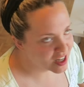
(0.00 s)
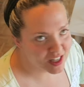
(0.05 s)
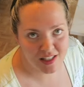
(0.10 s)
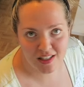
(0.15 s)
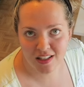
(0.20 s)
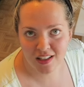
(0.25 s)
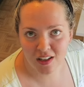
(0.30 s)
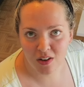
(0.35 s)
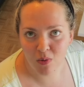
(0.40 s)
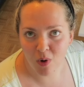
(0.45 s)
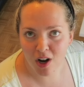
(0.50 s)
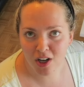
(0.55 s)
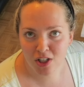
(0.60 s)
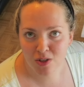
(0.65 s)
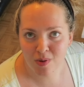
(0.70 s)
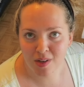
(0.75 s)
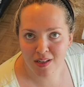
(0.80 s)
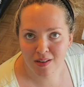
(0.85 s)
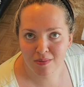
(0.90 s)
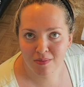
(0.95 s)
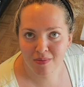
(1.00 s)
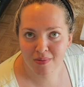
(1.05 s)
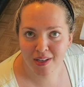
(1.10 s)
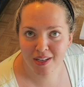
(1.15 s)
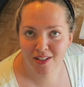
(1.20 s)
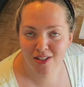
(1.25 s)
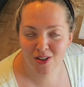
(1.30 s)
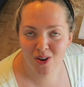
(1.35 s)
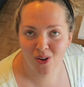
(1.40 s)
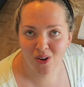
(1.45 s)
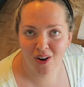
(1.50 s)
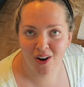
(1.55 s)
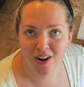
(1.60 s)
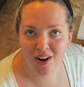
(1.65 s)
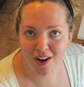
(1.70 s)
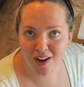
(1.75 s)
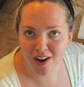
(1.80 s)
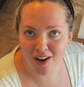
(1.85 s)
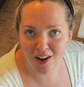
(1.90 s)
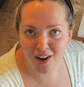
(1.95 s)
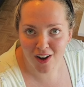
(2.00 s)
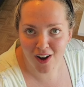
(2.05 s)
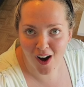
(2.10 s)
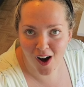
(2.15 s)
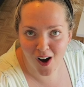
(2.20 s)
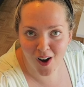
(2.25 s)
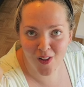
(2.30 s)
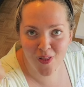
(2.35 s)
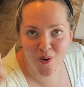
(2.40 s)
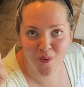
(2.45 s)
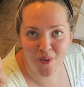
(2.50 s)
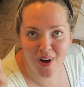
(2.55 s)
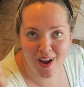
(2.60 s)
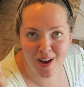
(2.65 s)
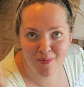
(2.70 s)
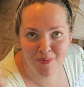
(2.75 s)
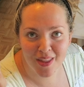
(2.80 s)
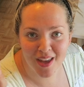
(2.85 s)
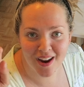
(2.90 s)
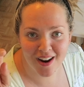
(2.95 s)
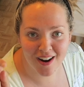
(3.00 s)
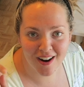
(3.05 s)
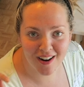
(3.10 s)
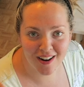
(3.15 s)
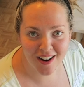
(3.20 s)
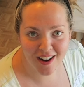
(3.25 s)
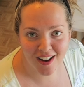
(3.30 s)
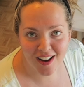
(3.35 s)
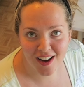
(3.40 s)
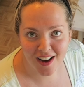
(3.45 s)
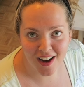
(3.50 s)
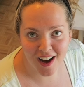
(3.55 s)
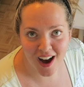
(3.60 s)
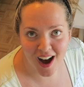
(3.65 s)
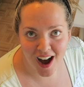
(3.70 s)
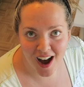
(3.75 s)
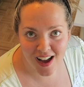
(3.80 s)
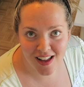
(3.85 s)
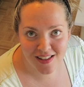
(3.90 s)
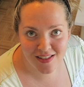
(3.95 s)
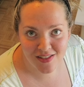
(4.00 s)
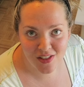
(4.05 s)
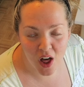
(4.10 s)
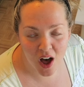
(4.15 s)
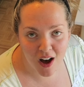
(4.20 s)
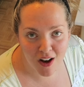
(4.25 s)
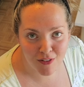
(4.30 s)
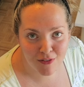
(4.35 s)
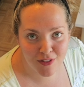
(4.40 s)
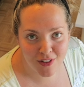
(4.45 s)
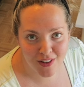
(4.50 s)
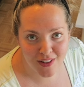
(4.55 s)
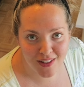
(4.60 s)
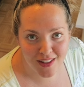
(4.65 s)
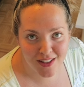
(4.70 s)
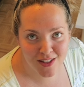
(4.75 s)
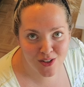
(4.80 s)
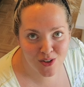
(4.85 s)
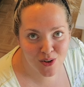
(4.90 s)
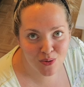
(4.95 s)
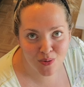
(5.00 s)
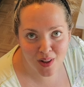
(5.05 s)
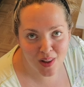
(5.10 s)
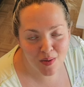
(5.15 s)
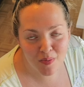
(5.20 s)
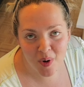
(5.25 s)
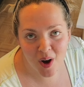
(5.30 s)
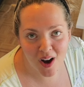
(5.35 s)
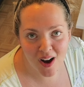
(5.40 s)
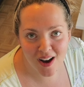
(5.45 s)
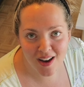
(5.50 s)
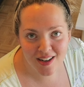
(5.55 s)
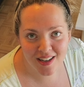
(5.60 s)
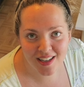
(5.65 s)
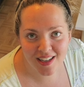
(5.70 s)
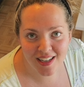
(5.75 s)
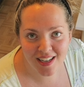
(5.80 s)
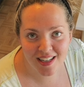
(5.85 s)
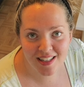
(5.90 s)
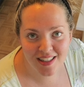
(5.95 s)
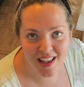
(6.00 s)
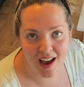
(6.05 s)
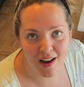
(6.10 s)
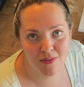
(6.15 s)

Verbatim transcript: guys can watch me because you're all the way up there. I love this Gorilla Pod. It's